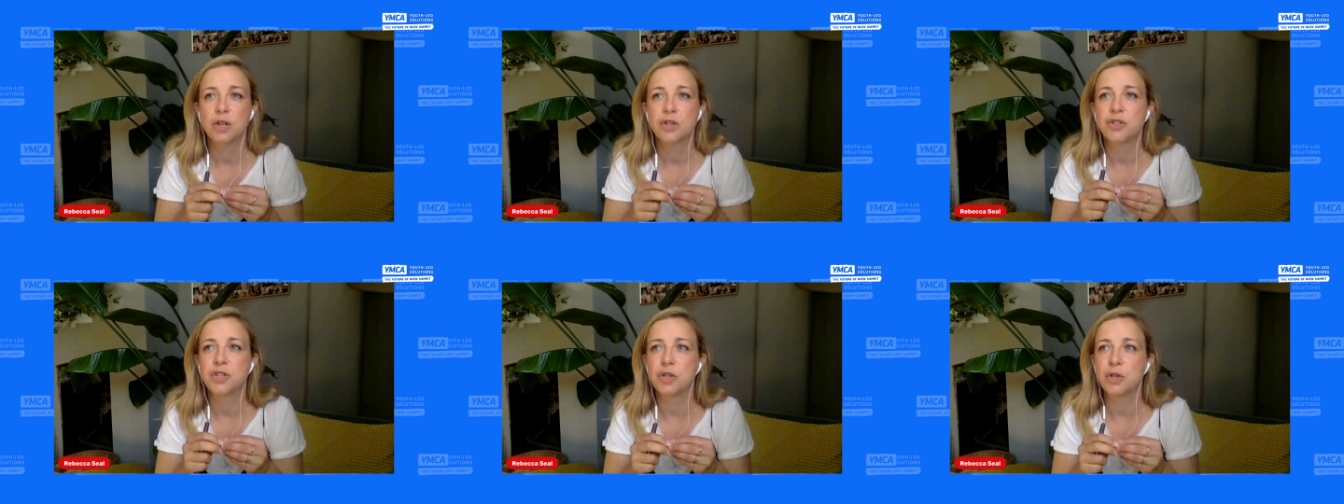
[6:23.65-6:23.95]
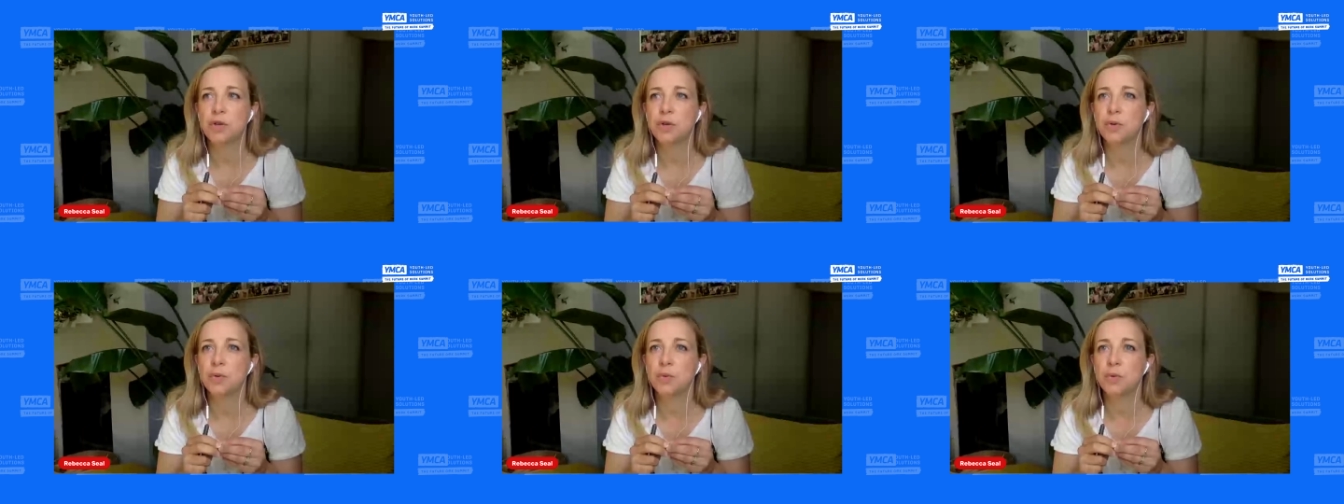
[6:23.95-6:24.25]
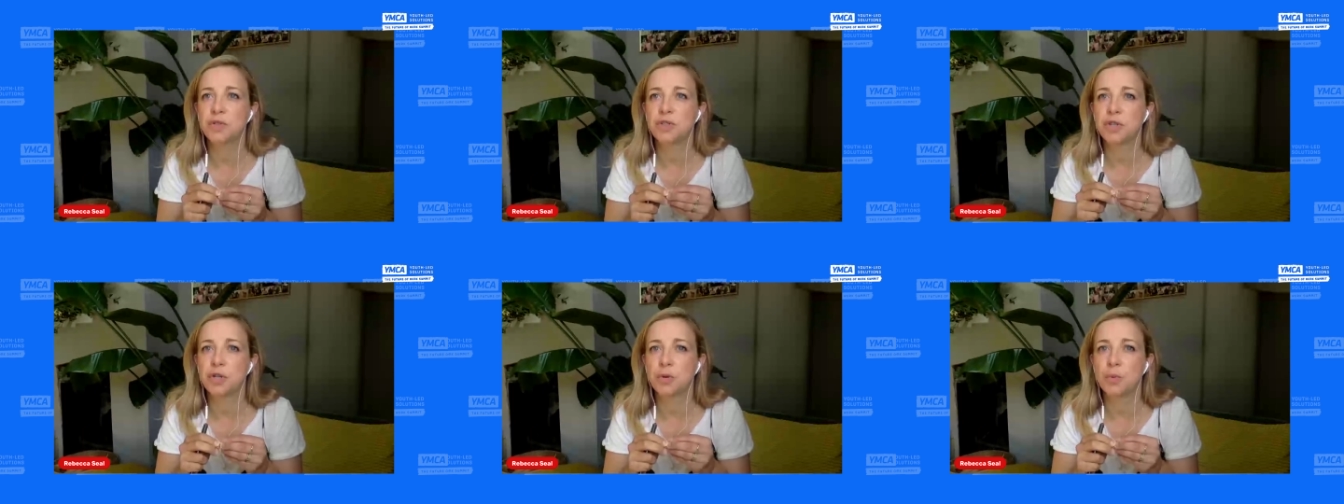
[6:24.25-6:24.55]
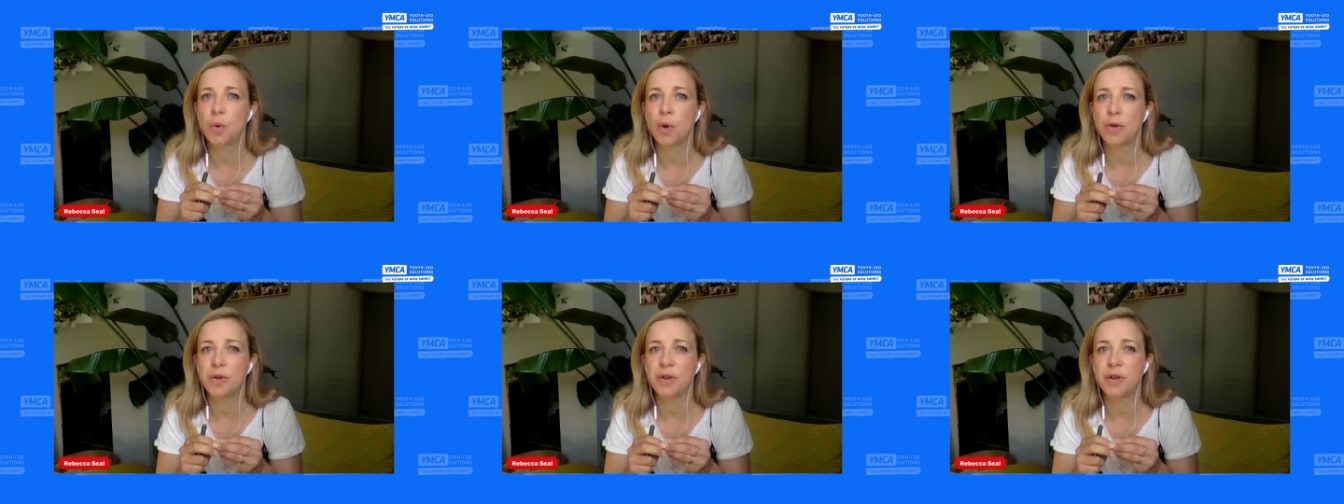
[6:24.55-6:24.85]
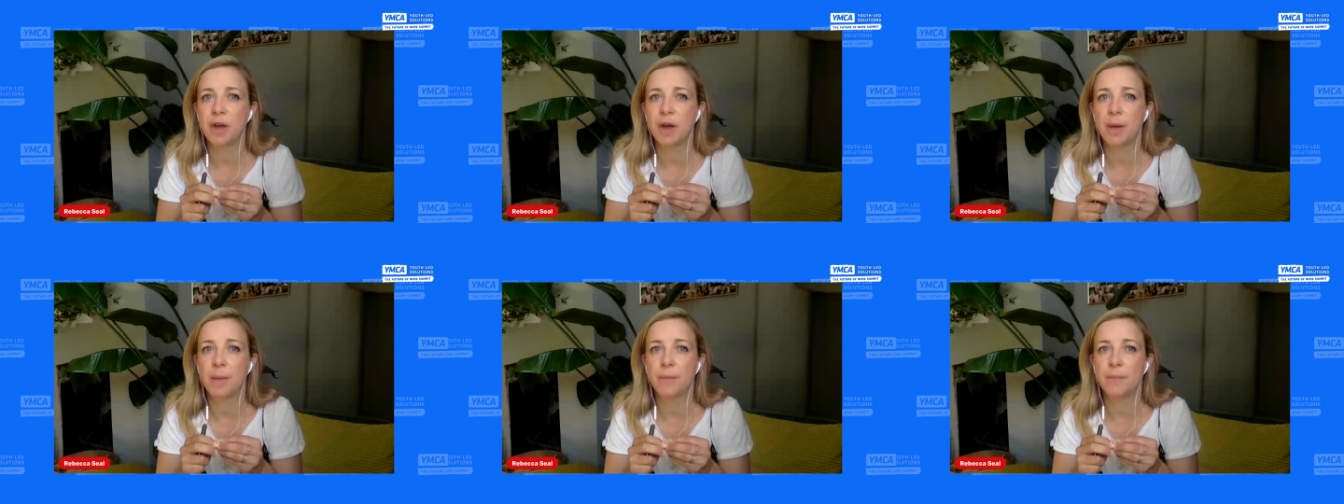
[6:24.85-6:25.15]
do you want
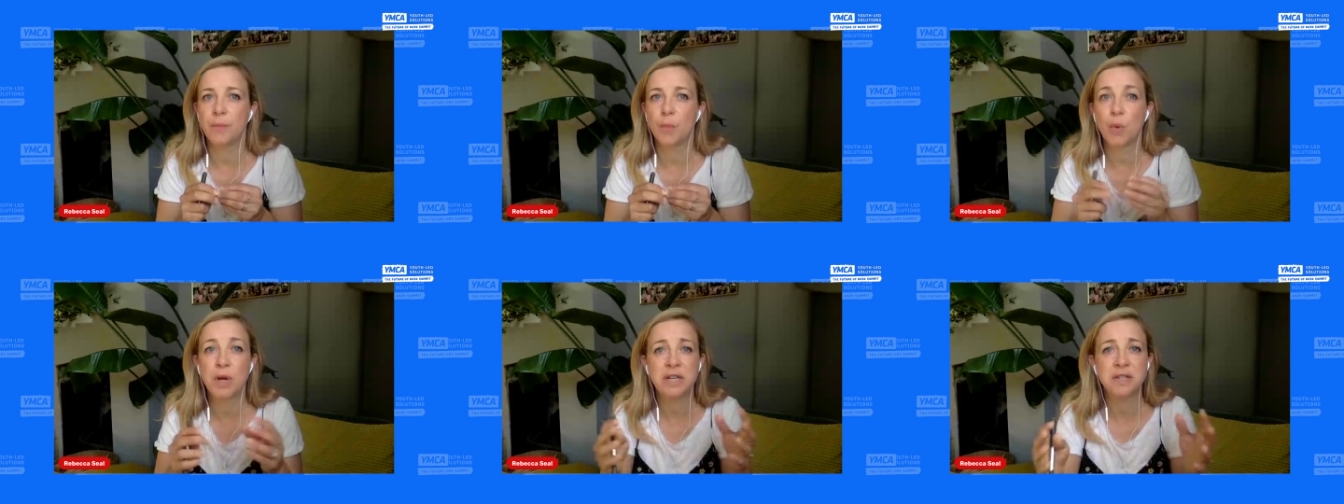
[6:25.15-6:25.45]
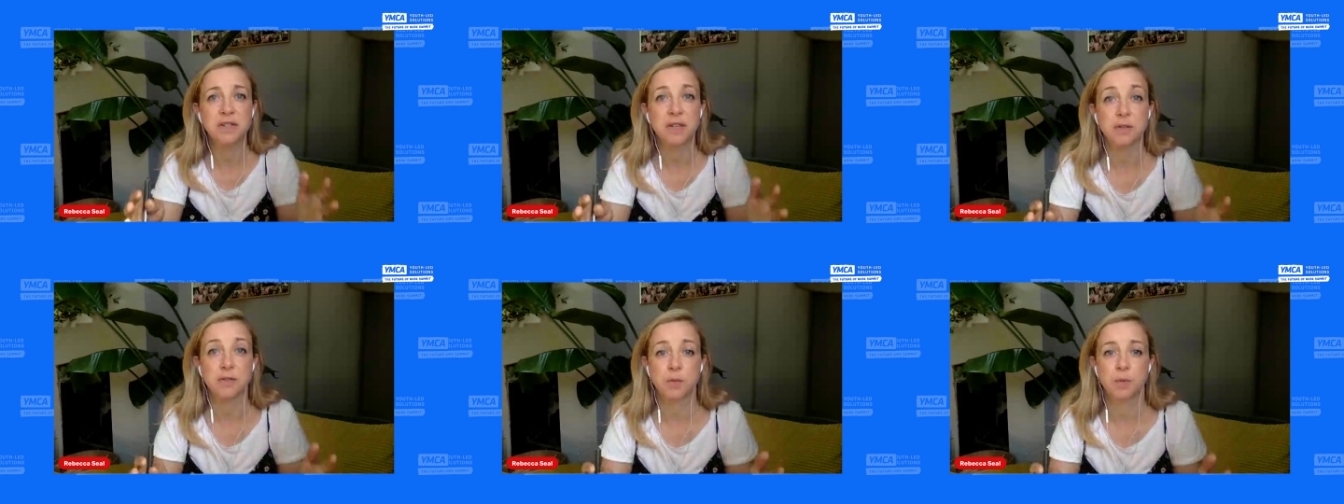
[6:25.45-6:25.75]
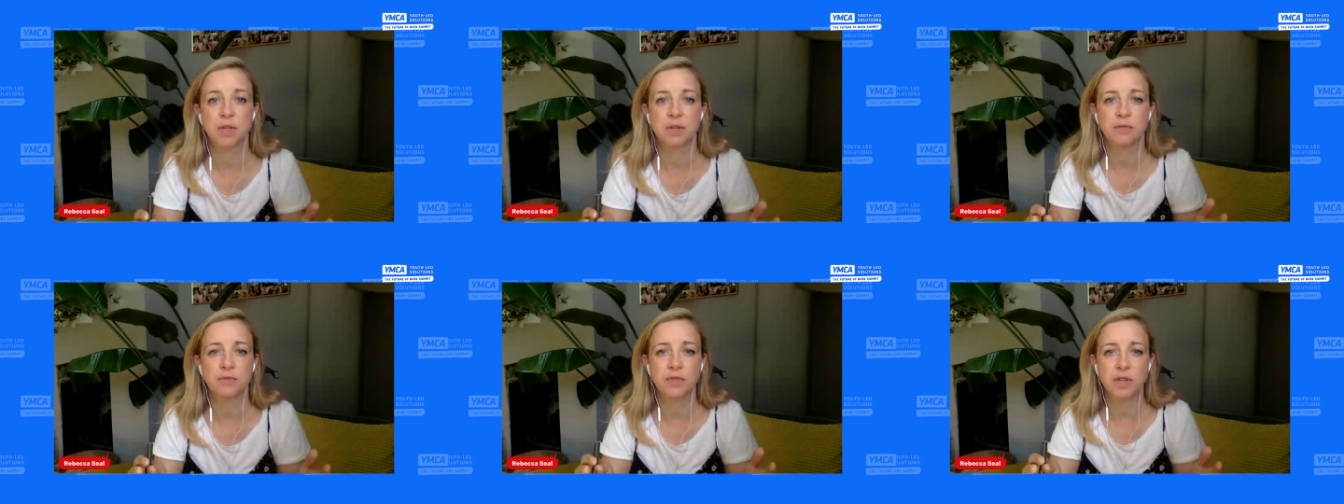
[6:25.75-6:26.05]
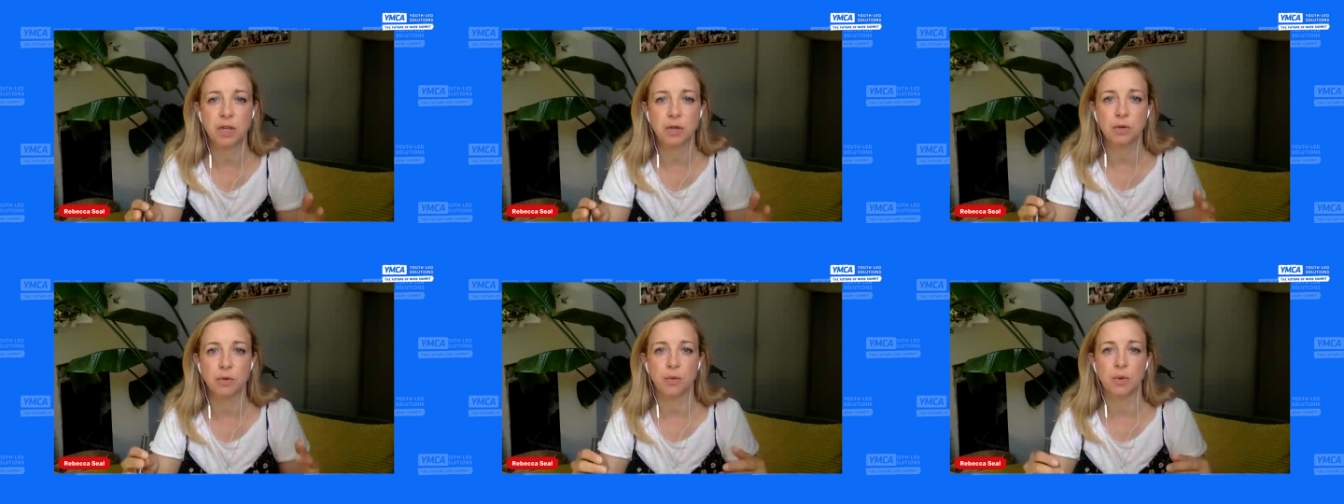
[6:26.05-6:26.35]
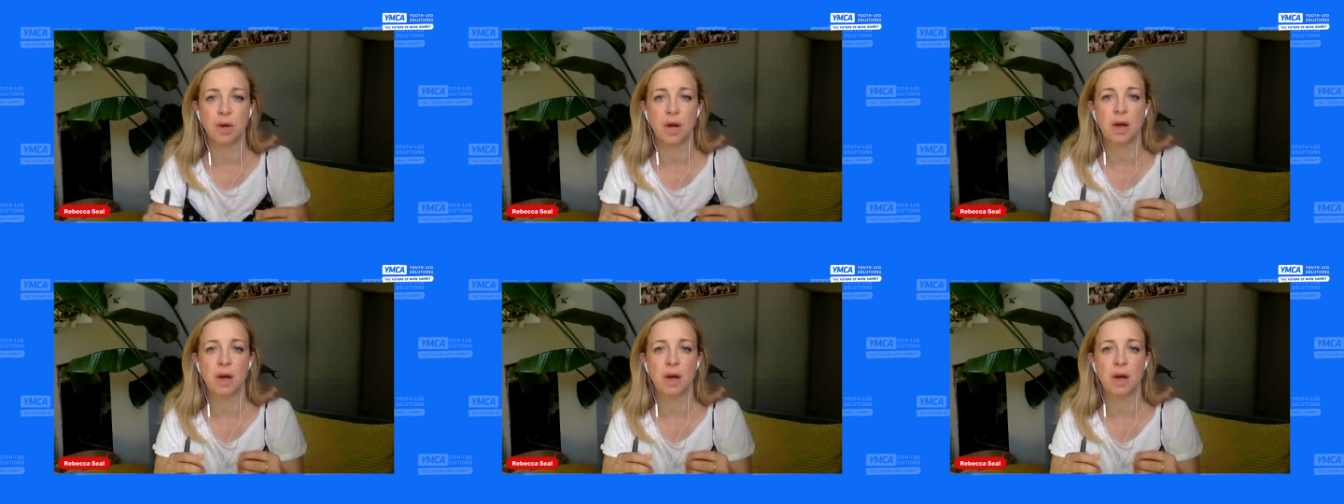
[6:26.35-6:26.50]
windows with a view?